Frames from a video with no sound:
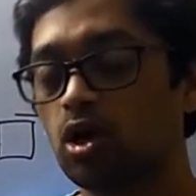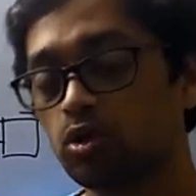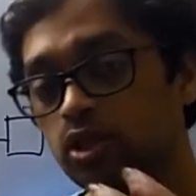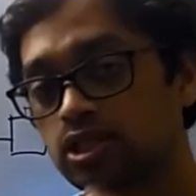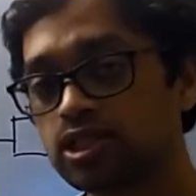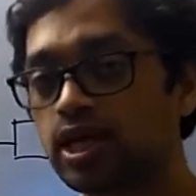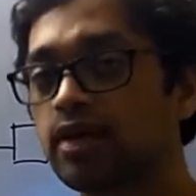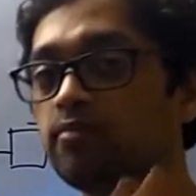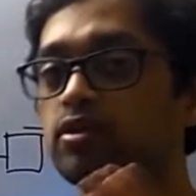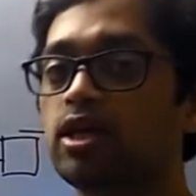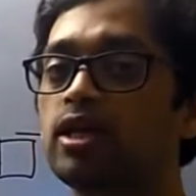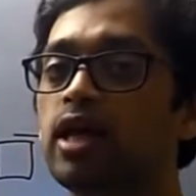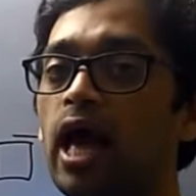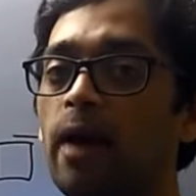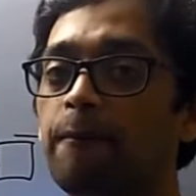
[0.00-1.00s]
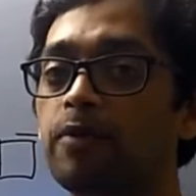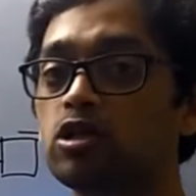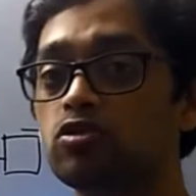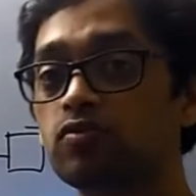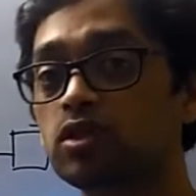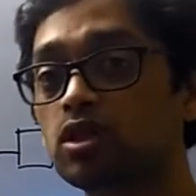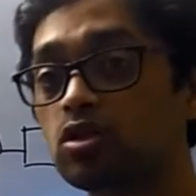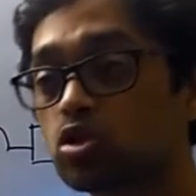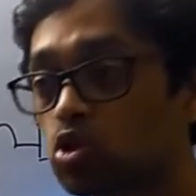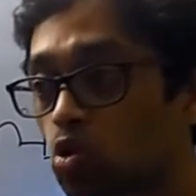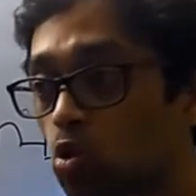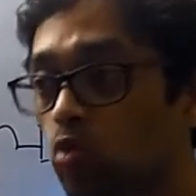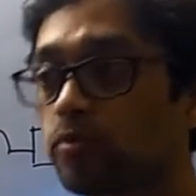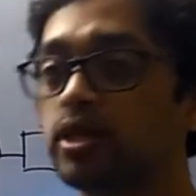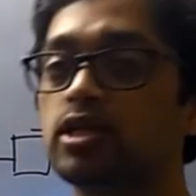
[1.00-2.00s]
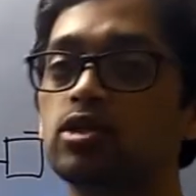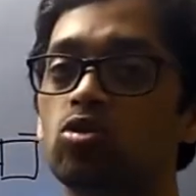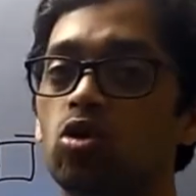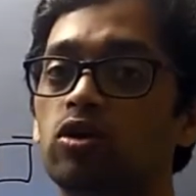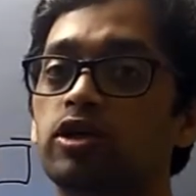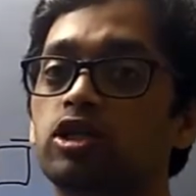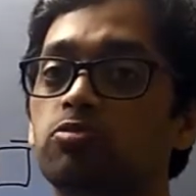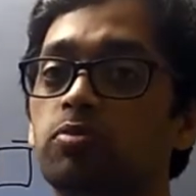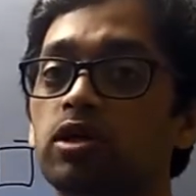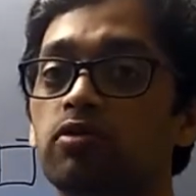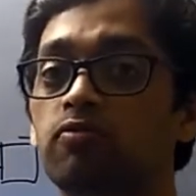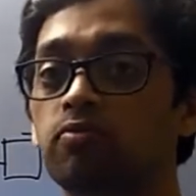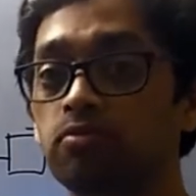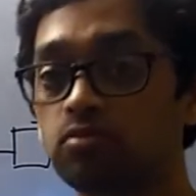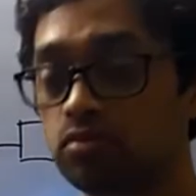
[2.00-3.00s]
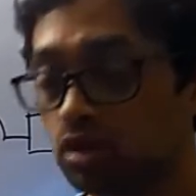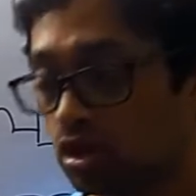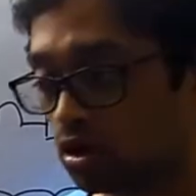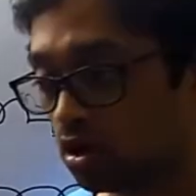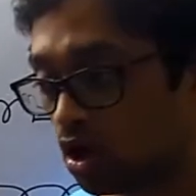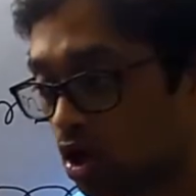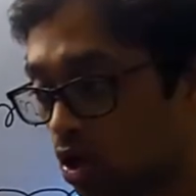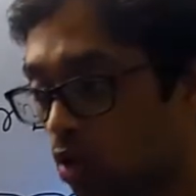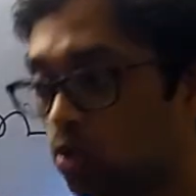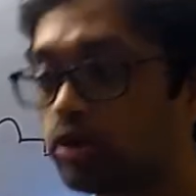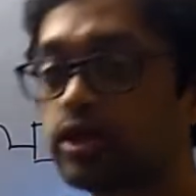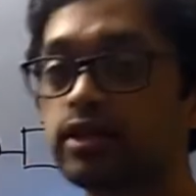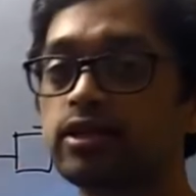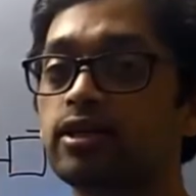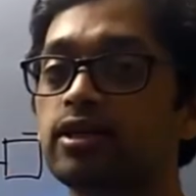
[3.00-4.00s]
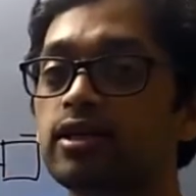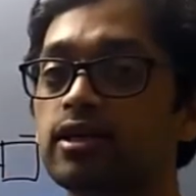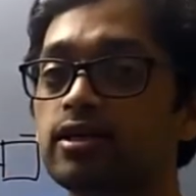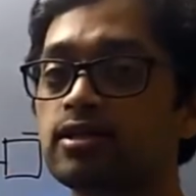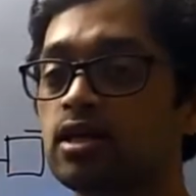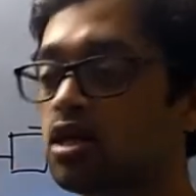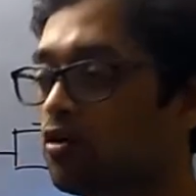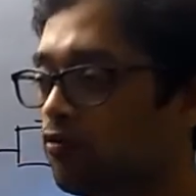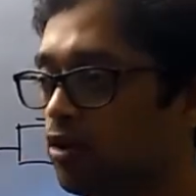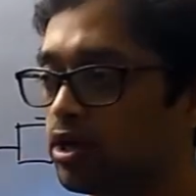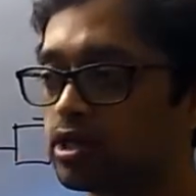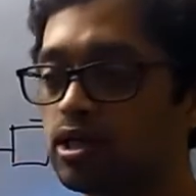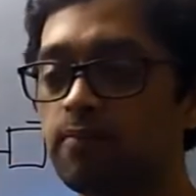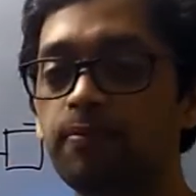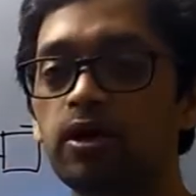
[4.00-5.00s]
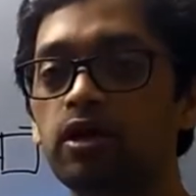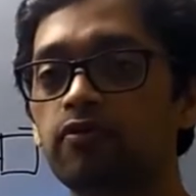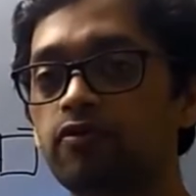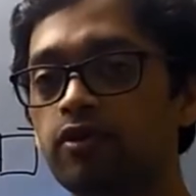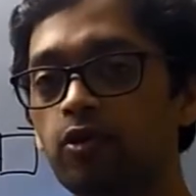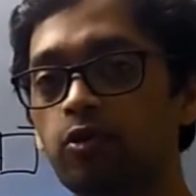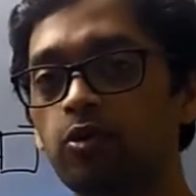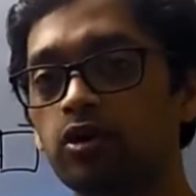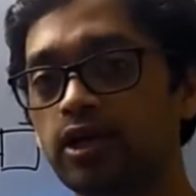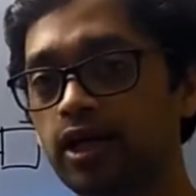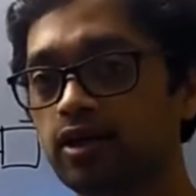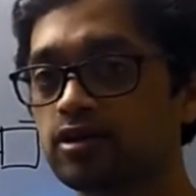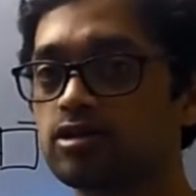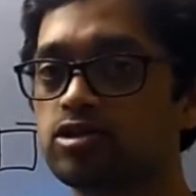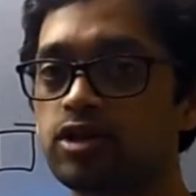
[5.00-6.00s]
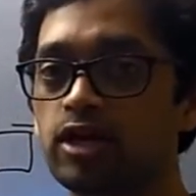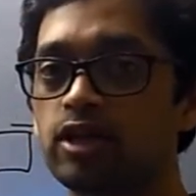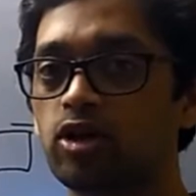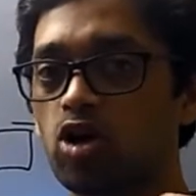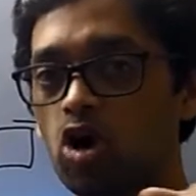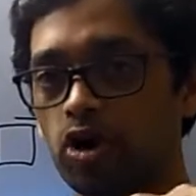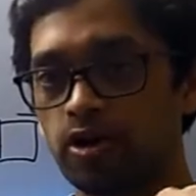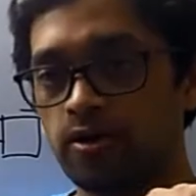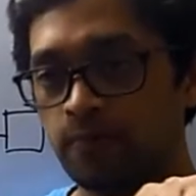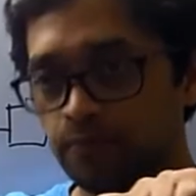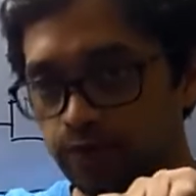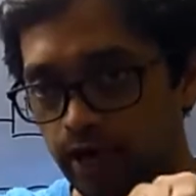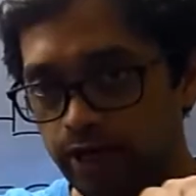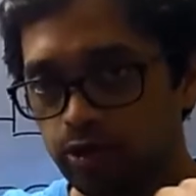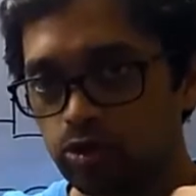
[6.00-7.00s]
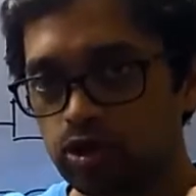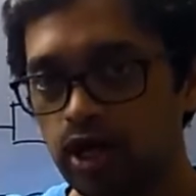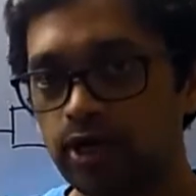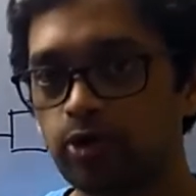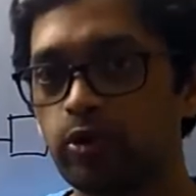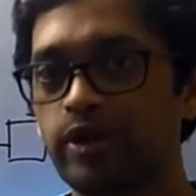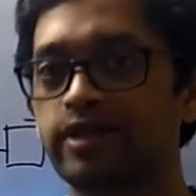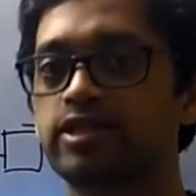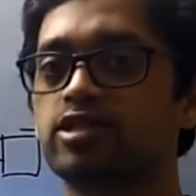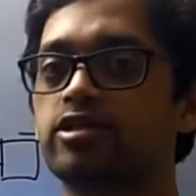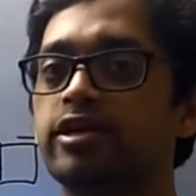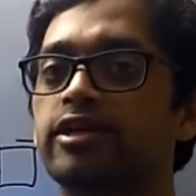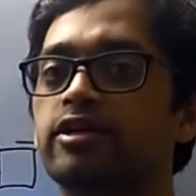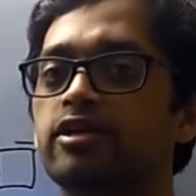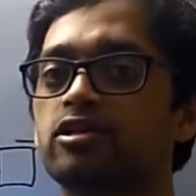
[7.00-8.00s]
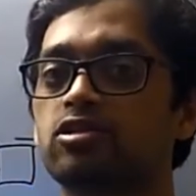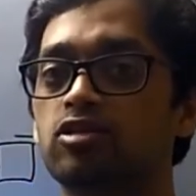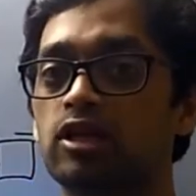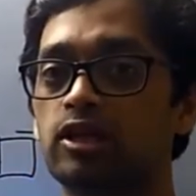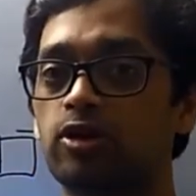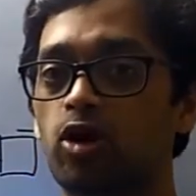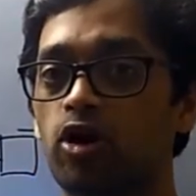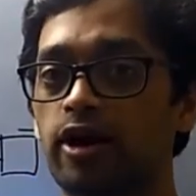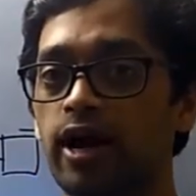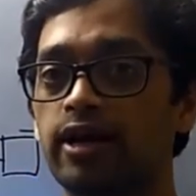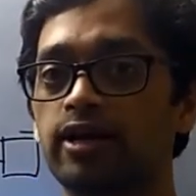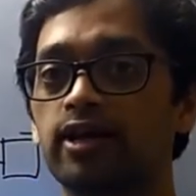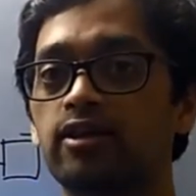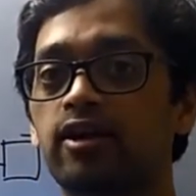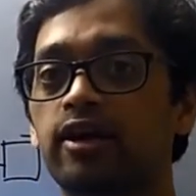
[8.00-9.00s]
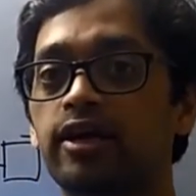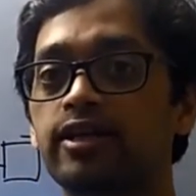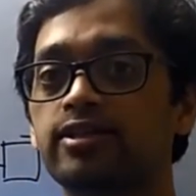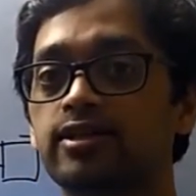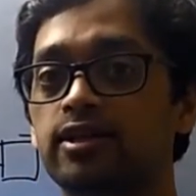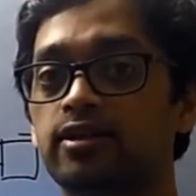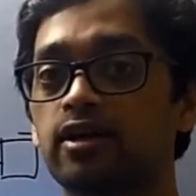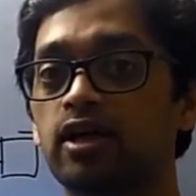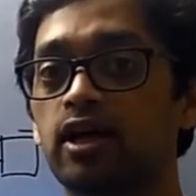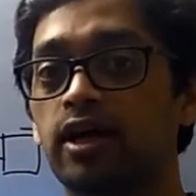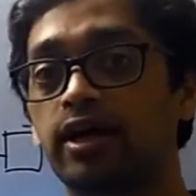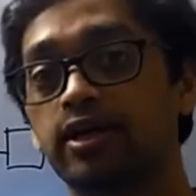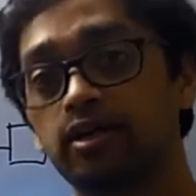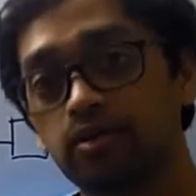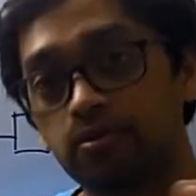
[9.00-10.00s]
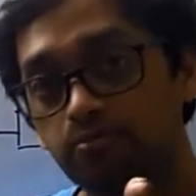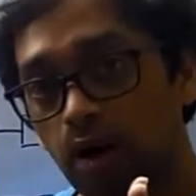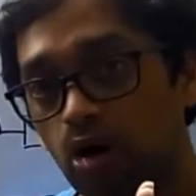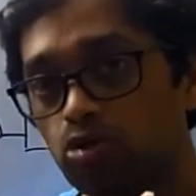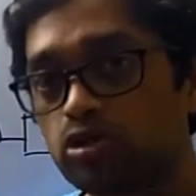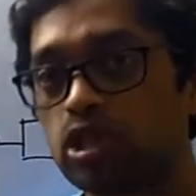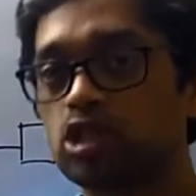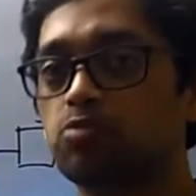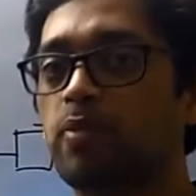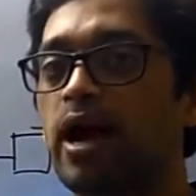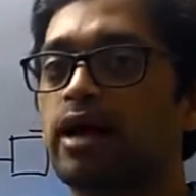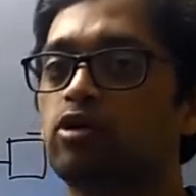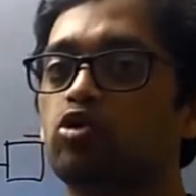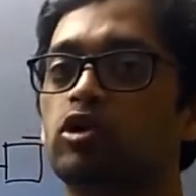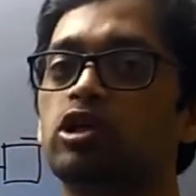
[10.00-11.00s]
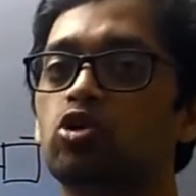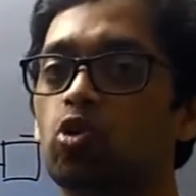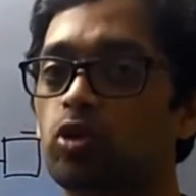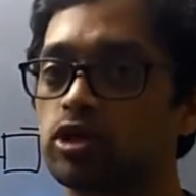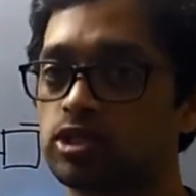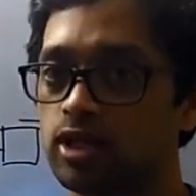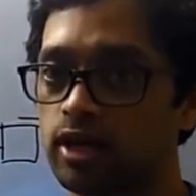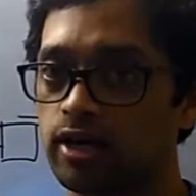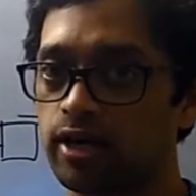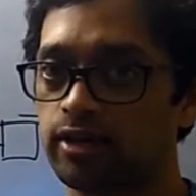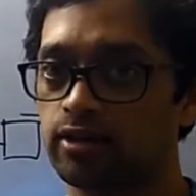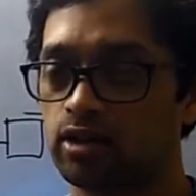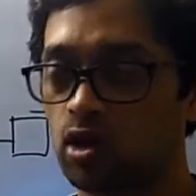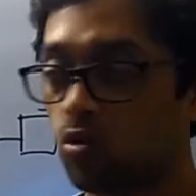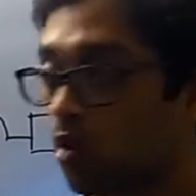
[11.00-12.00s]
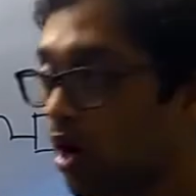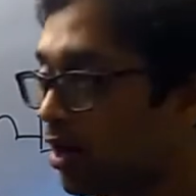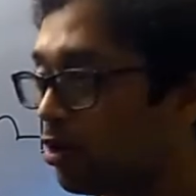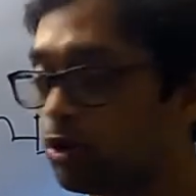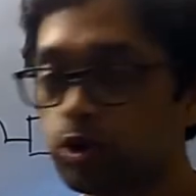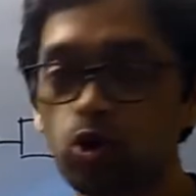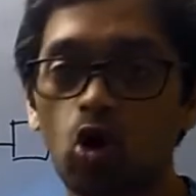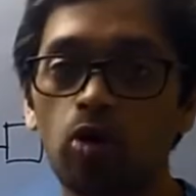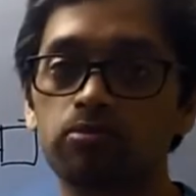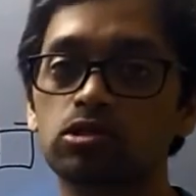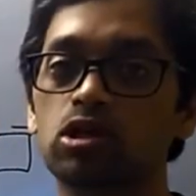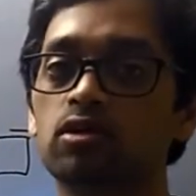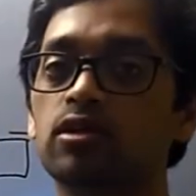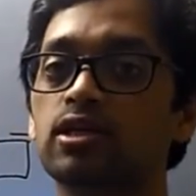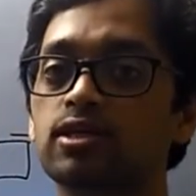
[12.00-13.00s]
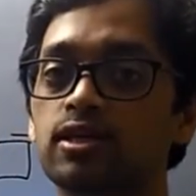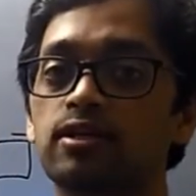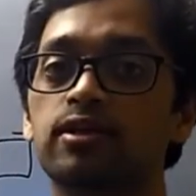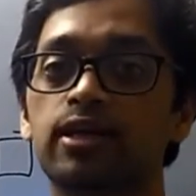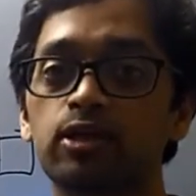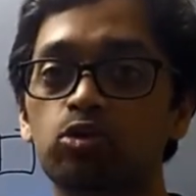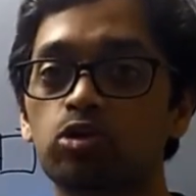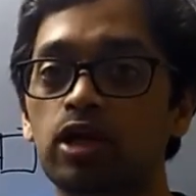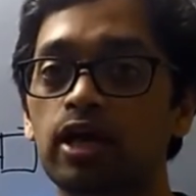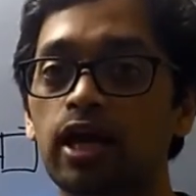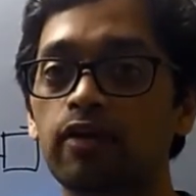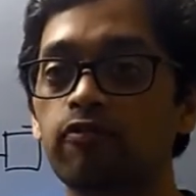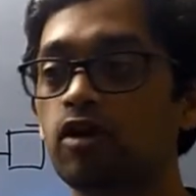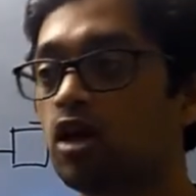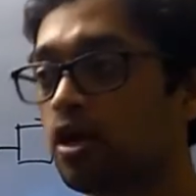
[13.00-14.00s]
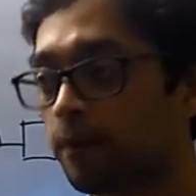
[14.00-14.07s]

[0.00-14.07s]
Now the same thing happens with so many solids, but the only thing is, for example, if you take a steel rod and you try to extend the steel rod and then release it, it bounces back to its original length. Now why don't you observe this in day-to-day life?